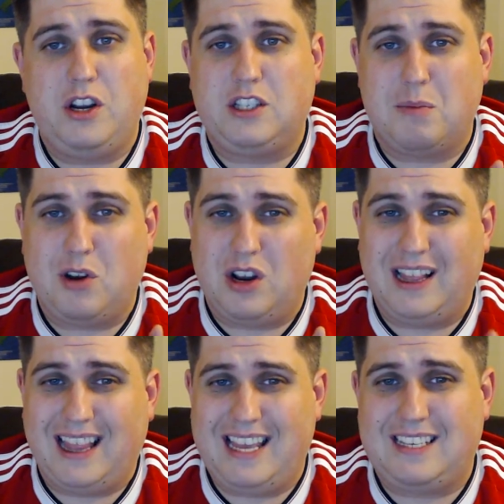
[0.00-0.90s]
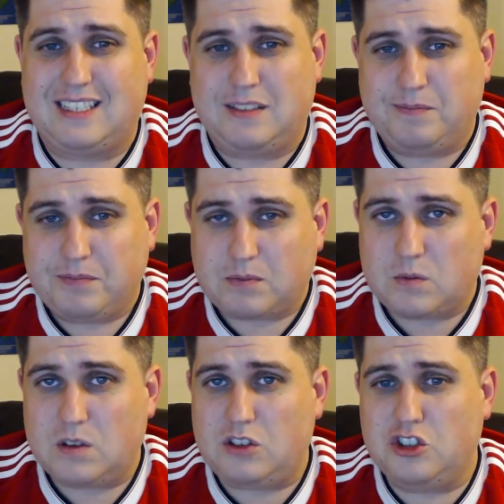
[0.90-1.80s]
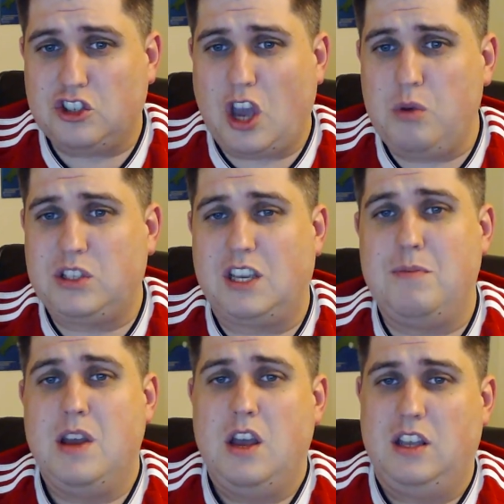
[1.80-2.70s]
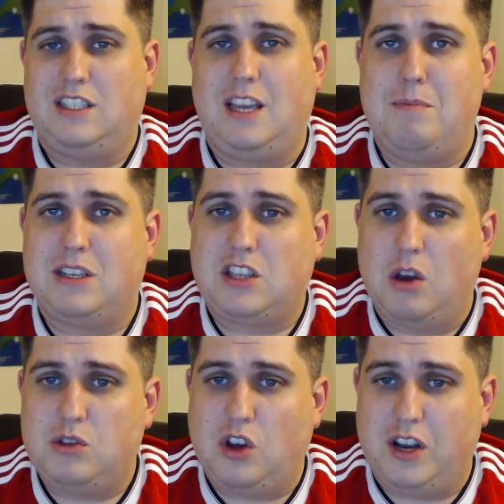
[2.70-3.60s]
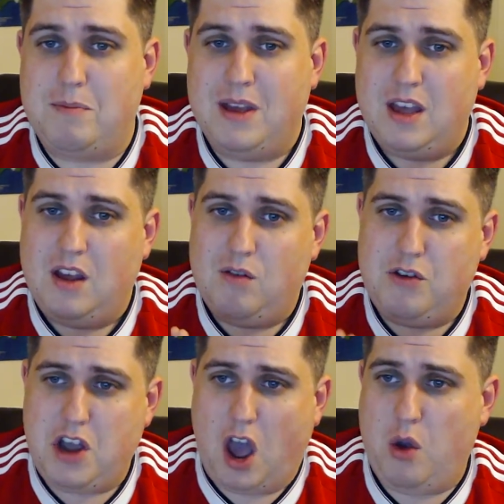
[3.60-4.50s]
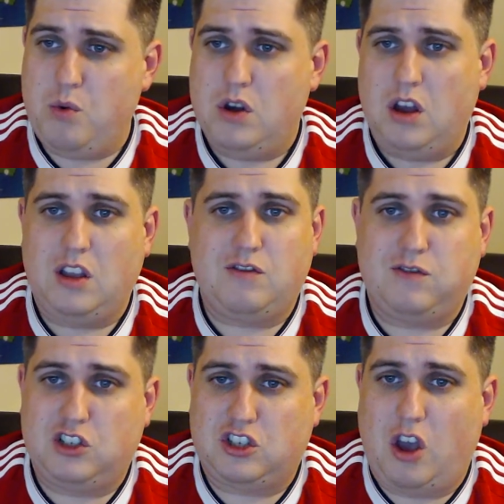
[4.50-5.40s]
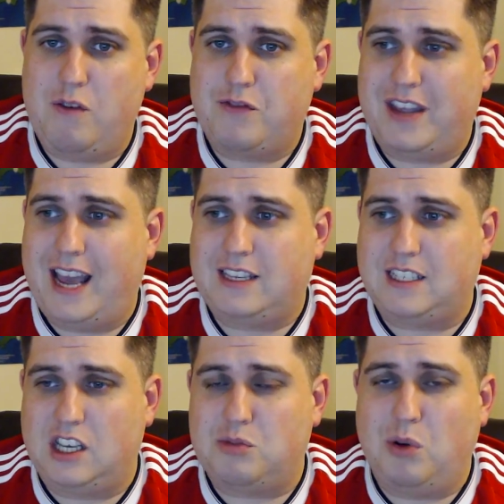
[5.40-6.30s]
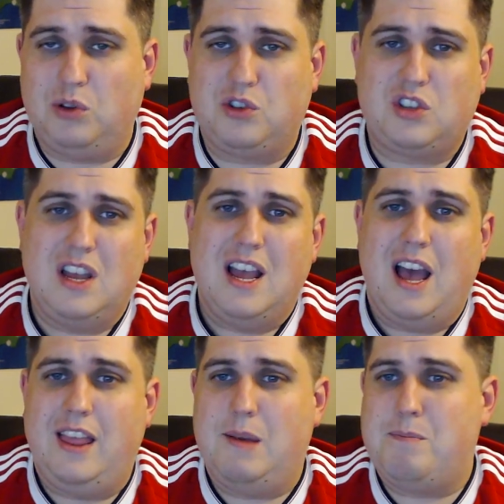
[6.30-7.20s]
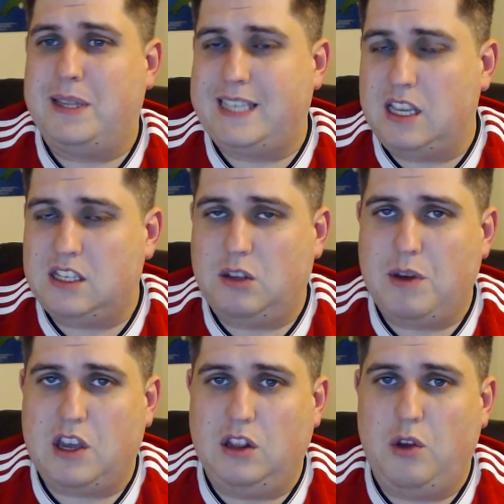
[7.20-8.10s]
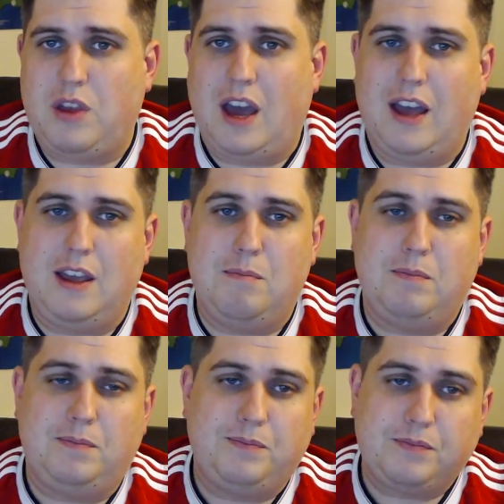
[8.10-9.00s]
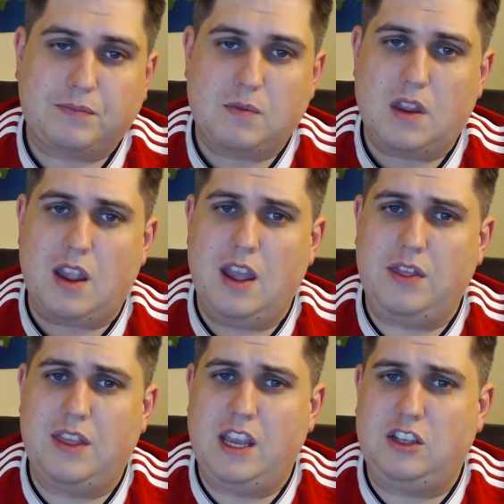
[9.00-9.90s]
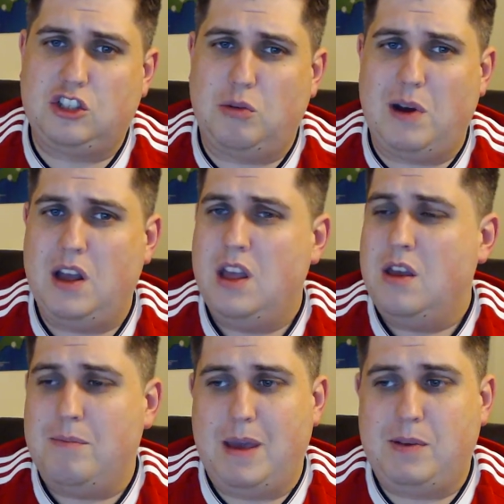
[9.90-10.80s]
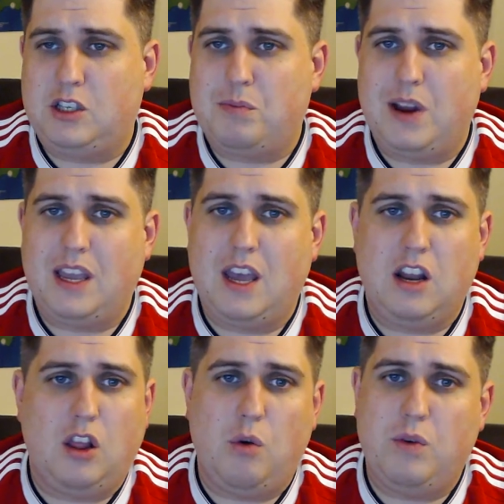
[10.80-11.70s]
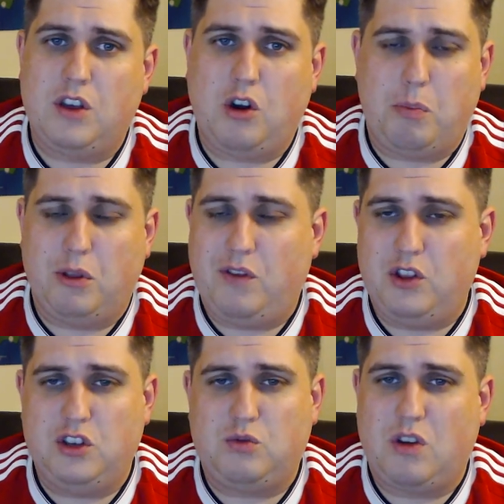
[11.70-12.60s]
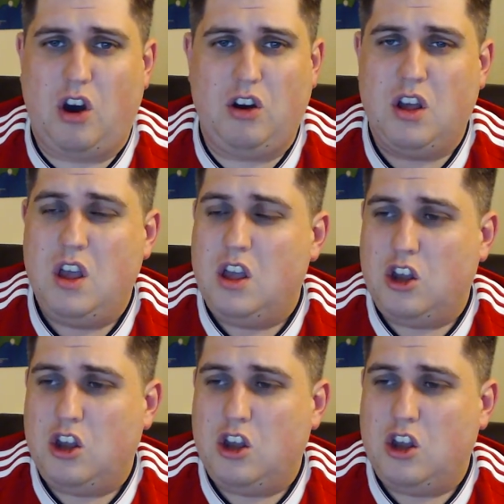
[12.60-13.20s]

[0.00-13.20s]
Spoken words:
going to do is I'm going to at least scout him and set my scouts on him now and to scout him for the next 6 months. And then potentially we can look at him in the summer, maybe to bring in along with a couple of others. We've got to